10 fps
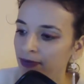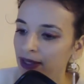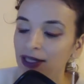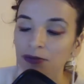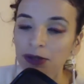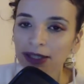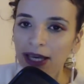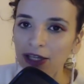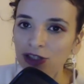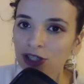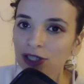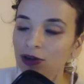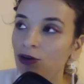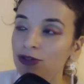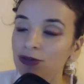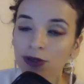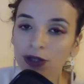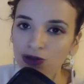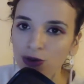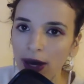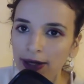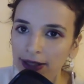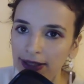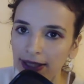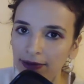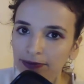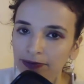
a limitation of spirituality.